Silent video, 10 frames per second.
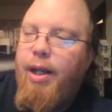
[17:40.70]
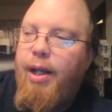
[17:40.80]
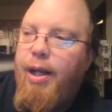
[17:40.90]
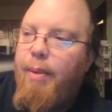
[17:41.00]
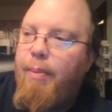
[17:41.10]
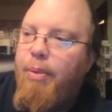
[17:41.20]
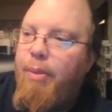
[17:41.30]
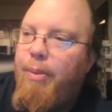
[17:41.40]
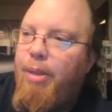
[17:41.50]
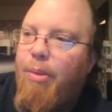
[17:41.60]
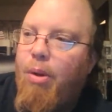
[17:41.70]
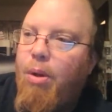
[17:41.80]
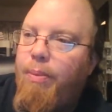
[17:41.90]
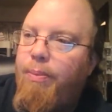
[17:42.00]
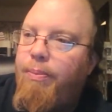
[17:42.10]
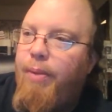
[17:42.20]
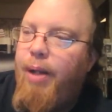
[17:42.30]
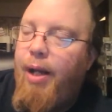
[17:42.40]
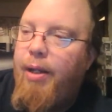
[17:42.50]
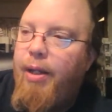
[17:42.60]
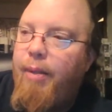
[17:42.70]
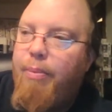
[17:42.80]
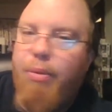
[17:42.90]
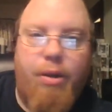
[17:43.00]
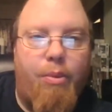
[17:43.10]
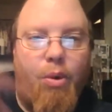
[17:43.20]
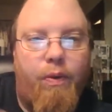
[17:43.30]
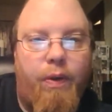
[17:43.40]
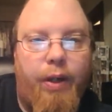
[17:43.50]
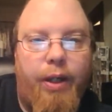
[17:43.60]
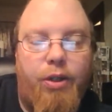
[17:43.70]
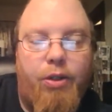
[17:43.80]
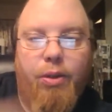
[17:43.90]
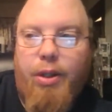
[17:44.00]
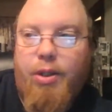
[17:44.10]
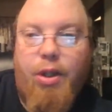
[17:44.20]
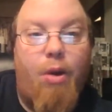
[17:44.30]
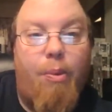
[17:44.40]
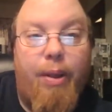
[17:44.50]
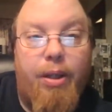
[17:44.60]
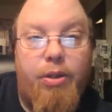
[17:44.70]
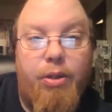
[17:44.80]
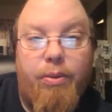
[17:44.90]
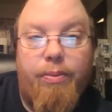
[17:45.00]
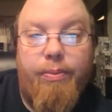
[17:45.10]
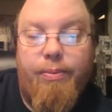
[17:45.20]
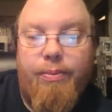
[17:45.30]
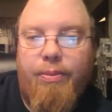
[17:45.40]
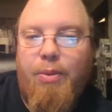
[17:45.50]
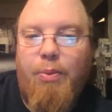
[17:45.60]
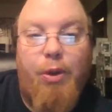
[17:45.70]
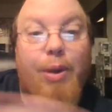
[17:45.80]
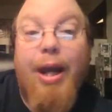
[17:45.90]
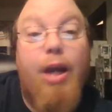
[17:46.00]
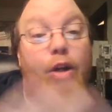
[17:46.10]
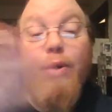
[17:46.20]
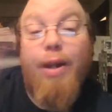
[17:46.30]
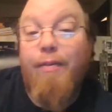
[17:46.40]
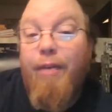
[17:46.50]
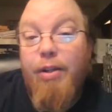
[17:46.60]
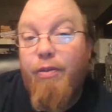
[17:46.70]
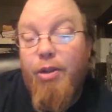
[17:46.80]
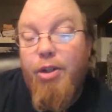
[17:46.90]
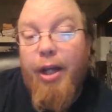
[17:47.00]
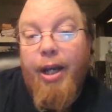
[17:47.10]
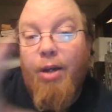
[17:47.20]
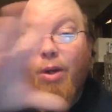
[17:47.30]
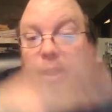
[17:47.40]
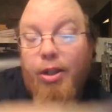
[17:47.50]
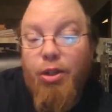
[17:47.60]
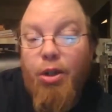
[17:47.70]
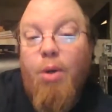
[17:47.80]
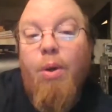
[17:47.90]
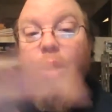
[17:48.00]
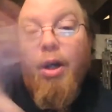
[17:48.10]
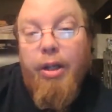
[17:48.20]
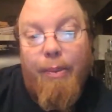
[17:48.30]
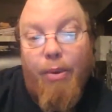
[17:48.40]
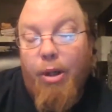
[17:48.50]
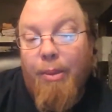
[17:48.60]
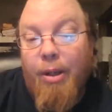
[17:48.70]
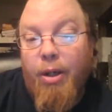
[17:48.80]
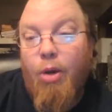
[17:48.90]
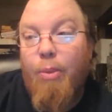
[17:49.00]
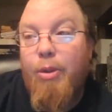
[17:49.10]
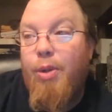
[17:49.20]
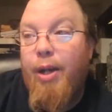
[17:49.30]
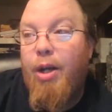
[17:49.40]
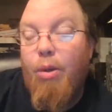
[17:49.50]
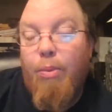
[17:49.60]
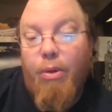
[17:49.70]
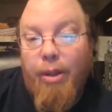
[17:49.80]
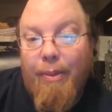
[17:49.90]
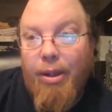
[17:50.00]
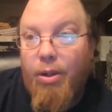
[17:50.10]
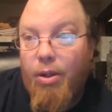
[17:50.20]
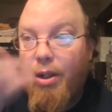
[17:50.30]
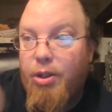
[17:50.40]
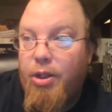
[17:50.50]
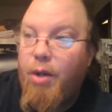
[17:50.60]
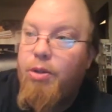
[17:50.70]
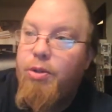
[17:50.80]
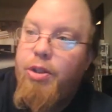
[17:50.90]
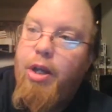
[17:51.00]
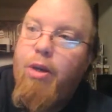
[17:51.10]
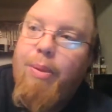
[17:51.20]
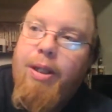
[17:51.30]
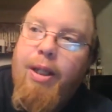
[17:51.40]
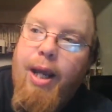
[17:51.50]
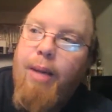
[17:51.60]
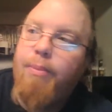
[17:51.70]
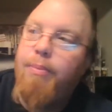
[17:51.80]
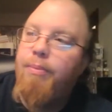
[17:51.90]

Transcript: and put him in the ball and then put him over into Let's Go Pikachu. You can't do that vice versa. You can't go to Let's Go to Pokemon Go, but you can go Pokemon Go to Let's Go. So say you beat the game,